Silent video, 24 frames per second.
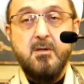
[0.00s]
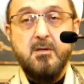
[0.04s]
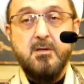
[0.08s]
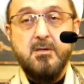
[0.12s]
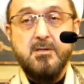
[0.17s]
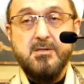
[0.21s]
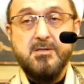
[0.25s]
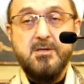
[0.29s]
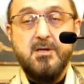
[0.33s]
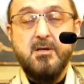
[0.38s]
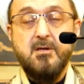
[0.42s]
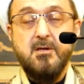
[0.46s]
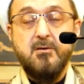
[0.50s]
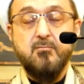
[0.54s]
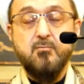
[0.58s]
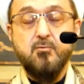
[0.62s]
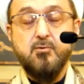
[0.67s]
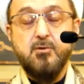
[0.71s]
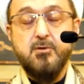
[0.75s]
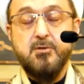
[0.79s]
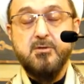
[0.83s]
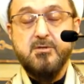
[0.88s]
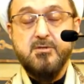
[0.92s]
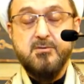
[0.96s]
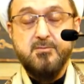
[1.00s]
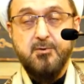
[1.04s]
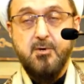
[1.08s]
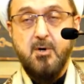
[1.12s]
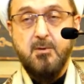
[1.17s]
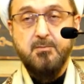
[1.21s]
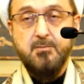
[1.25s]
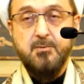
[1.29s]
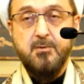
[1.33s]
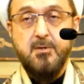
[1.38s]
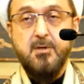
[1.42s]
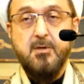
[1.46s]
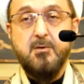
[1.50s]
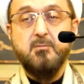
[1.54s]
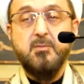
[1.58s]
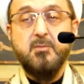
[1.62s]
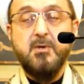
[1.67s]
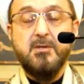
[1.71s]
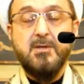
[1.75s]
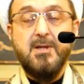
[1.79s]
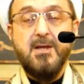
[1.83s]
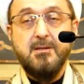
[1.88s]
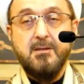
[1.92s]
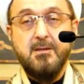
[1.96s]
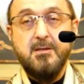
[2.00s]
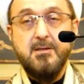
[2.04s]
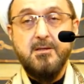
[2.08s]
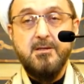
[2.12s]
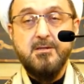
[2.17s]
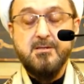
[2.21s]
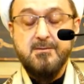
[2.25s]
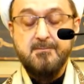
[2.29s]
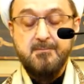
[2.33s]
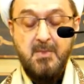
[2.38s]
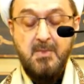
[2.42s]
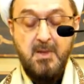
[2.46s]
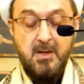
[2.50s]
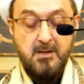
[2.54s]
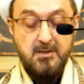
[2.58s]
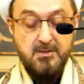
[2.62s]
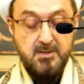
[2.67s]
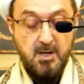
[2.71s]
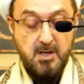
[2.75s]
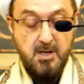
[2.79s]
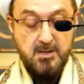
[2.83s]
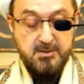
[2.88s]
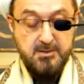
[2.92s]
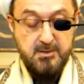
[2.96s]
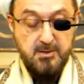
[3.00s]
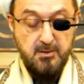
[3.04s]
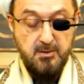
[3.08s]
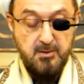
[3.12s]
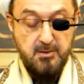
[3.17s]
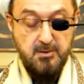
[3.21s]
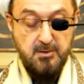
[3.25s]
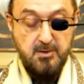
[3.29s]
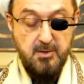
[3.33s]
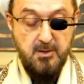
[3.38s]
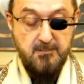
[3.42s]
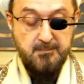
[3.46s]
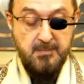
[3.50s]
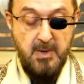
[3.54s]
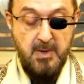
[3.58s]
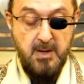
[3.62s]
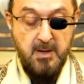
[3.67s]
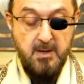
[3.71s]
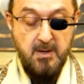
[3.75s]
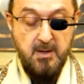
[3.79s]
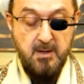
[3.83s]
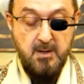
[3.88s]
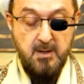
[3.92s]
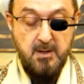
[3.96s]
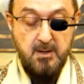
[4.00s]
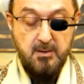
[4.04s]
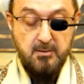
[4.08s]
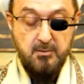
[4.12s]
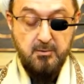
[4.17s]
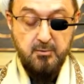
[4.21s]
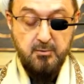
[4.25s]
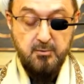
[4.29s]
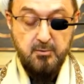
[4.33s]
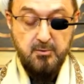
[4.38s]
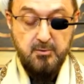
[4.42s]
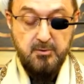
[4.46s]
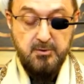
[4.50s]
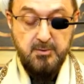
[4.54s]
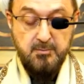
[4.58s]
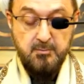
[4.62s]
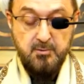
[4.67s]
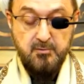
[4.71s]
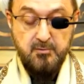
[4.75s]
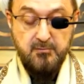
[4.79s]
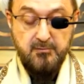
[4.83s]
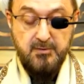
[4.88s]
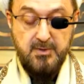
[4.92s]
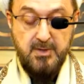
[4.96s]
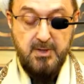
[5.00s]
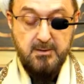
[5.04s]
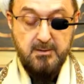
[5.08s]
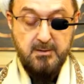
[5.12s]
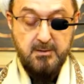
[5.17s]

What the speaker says: say words properly, but at least he's asking Allah to remove that,